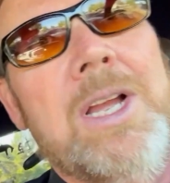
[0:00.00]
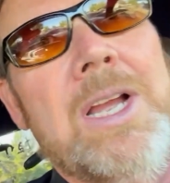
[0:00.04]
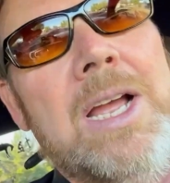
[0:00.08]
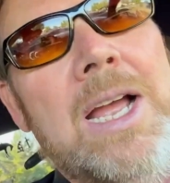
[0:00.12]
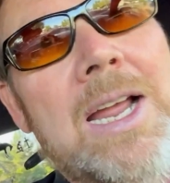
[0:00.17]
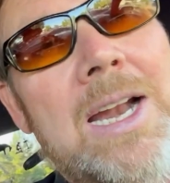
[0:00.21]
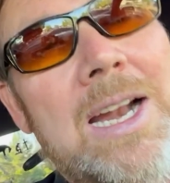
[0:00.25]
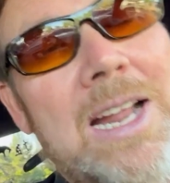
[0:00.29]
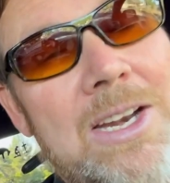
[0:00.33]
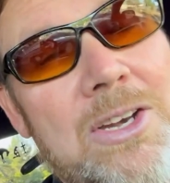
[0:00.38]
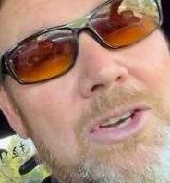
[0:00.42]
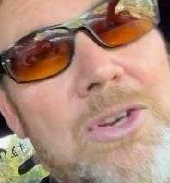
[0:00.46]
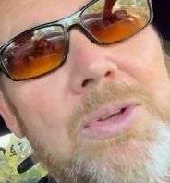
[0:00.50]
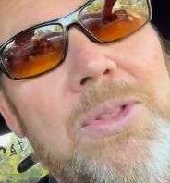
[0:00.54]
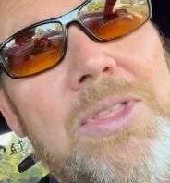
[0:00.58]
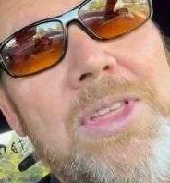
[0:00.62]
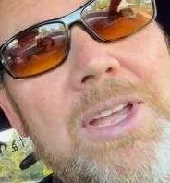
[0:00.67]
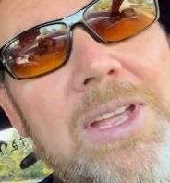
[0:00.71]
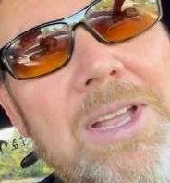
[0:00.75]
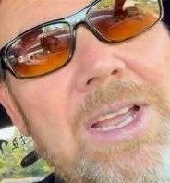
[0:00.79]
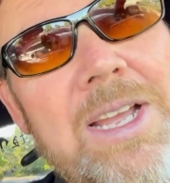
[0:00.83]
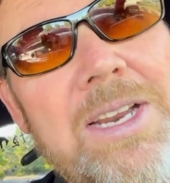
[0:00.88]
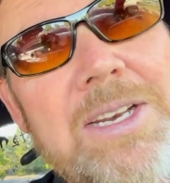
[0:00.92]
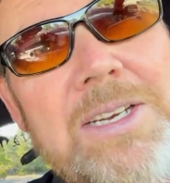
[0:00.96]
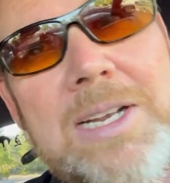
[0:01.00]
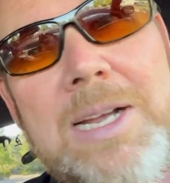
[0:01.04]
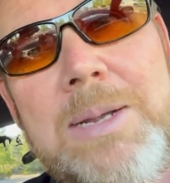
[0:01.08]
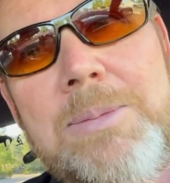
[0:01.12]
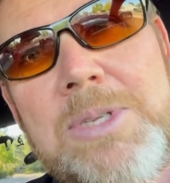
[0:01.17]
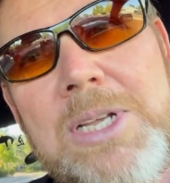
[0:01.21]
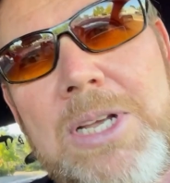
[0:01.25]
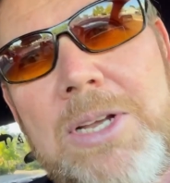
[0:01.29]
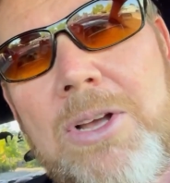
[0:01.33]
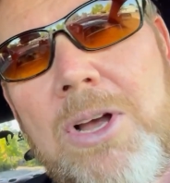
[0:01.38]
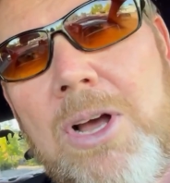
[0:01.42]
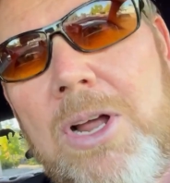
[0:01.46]
And I do think at times
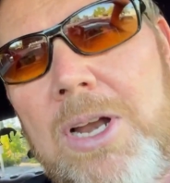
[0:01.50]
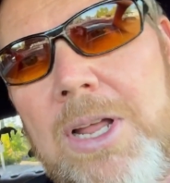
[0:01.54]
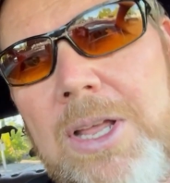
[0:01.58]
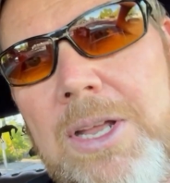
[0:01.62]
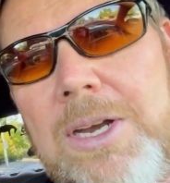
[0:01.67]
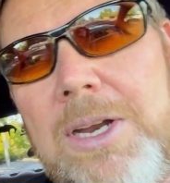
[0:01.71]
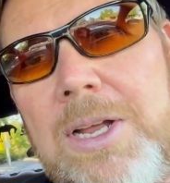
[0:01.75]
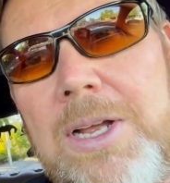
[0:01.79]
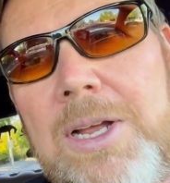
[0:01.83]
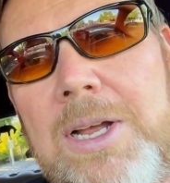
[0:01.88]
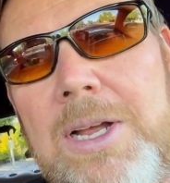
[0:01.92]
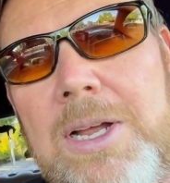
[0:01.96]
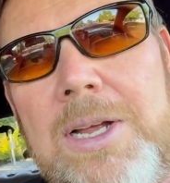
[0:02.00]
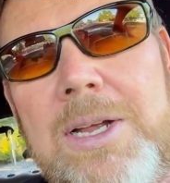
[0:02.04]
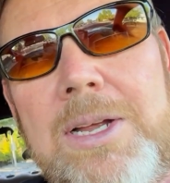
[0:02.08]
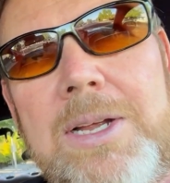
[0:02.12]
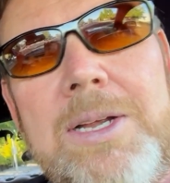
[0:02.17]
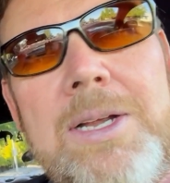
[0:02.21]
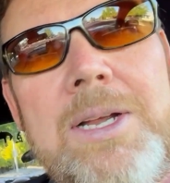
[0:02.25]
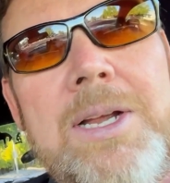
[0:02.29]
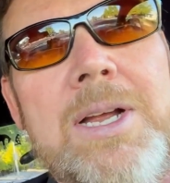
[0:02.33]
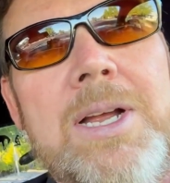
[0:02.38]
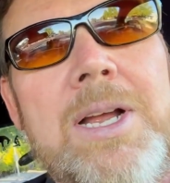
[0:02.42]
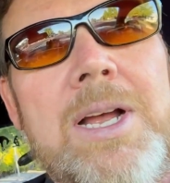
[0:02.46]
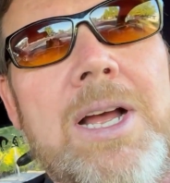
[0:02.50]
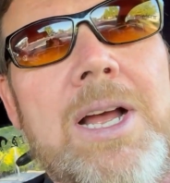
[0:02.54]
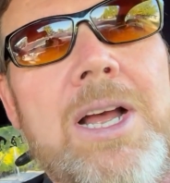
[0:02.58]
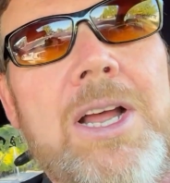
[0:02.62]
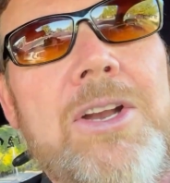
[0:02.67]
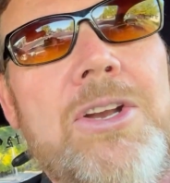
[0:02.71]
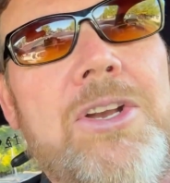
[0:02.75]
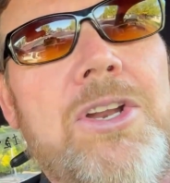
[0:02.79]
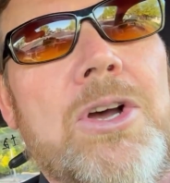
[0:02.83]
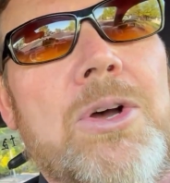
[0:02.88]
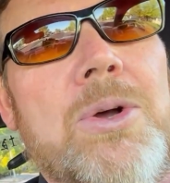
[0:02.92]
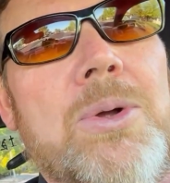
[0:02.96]
they call it
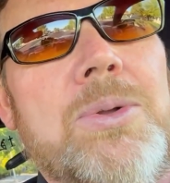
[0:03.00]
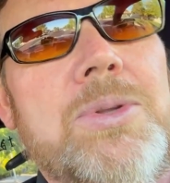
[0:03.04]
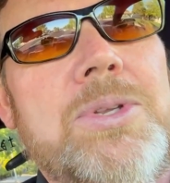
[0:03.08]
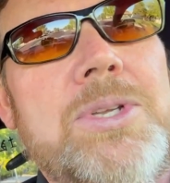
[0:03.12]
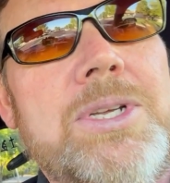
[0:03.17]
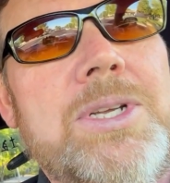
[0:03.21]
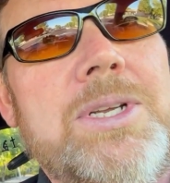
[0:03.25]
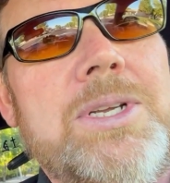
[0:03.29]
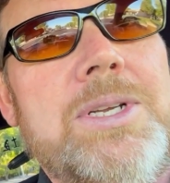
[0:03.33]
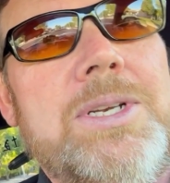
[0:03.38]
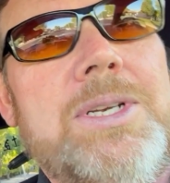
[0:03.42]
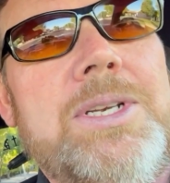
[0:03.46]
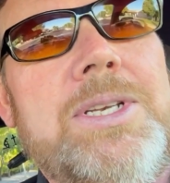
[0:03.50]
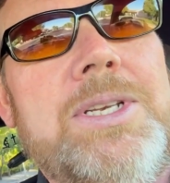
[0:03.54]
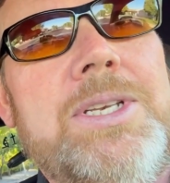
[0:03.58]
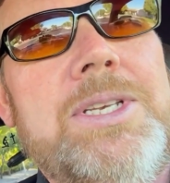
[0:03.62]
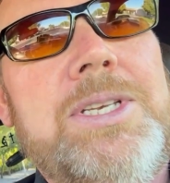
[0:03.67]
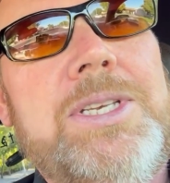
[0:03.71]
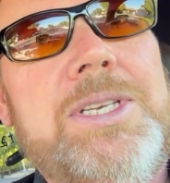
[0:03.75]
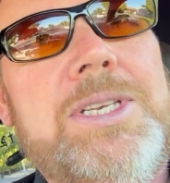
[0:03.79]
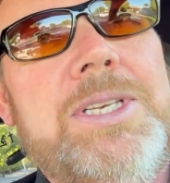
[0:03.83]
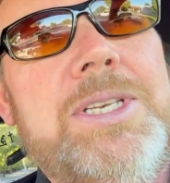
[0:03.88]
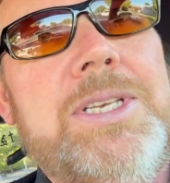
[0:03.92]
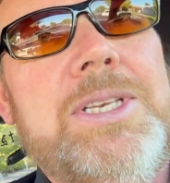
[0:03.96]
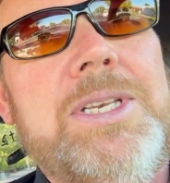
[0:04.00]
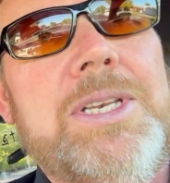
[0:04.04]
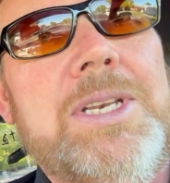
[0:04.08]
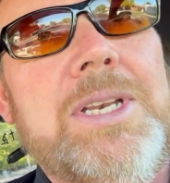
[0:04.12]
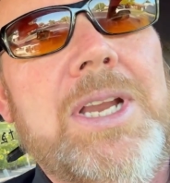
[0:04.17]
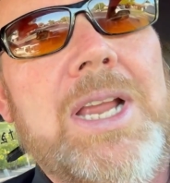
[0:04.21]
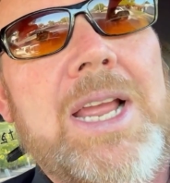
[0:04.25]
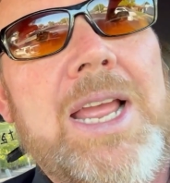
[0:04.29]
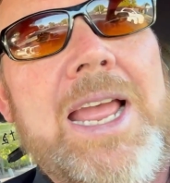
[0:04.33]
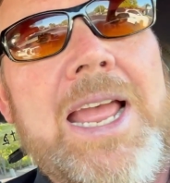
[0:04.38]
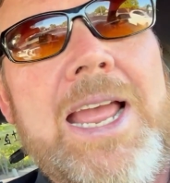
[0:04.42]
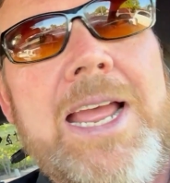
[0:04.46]
adult
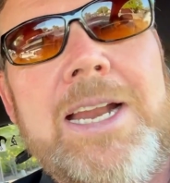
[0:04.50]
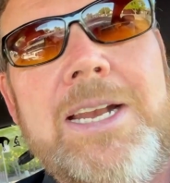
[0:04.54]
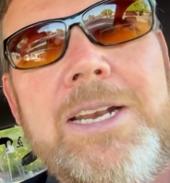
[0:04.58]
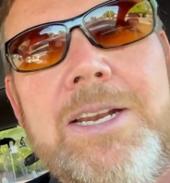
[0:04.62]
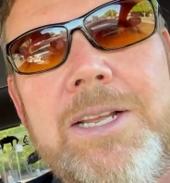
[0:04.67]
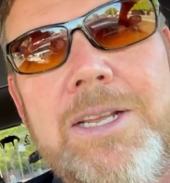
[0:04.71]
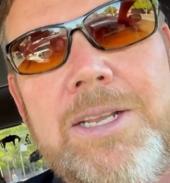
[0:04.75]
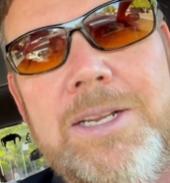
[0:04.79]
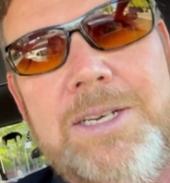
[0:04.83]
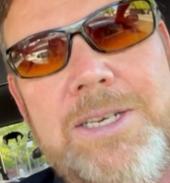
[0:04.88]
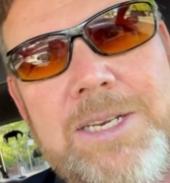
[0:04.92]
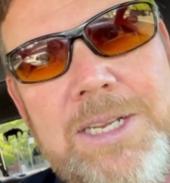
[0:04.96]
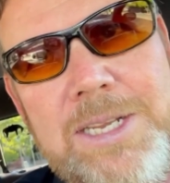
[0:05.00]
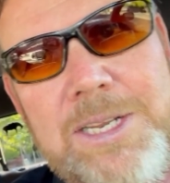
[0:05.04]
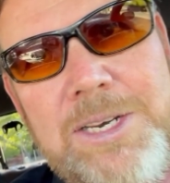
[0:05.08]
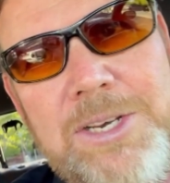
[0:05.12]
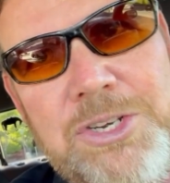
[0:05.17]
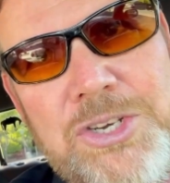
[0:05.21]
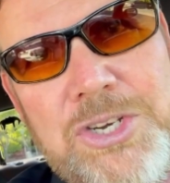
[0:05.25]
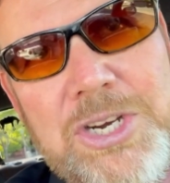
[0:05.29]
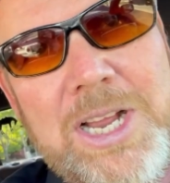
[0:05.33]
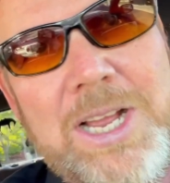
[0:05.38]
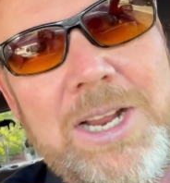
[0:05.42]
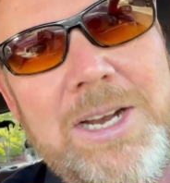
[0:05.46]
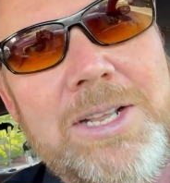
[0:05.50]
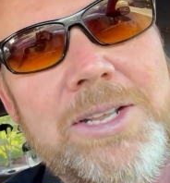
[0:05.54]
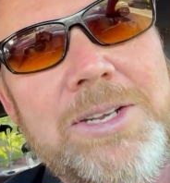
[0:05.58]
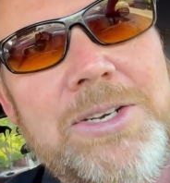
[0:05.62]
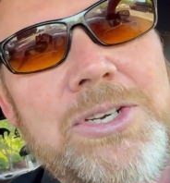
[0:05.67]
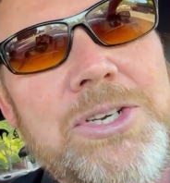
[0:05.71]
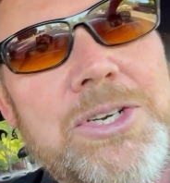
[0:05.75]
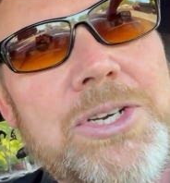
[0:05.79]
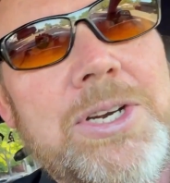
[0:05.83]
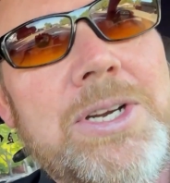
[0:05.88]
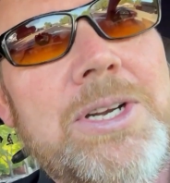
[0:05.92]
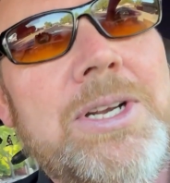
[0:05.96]
and teen challenge.